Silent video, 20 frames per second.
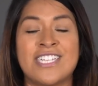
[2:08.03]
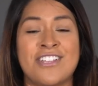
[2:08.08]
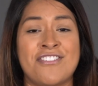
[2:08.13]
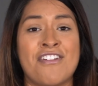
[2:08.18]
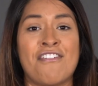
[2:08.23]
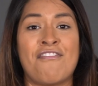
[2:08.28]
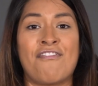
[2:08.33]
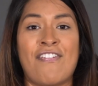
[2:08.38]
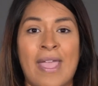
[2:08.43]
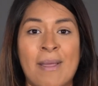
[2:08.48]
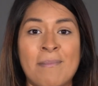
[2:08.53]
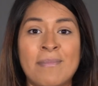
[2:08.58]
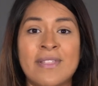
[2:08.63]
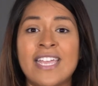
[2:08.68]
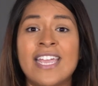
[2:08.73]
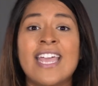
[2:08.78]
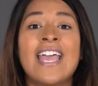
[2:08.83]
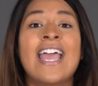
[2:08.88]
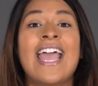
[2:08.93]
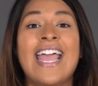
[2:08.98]
and your
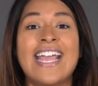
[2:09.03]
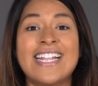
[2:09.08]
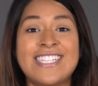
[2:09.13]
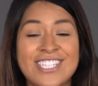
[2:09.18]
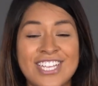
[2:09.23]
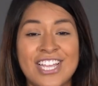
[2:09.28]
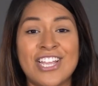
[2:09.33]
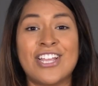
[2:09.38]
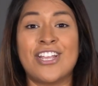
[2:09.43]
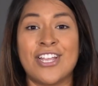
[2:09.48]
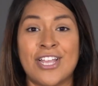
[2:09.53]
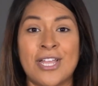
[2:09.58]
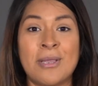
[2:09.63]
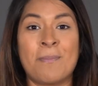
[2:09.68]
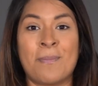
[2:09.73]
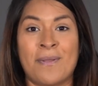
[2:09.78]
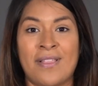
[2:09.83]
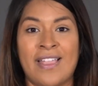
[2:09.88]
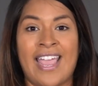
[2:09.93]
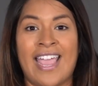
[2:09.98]
family, it's a
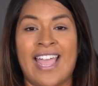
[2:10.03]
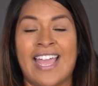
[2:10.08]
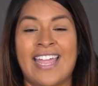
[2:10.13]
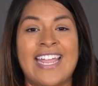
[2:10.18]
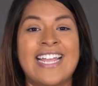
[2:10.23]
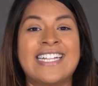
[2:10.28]
good plan.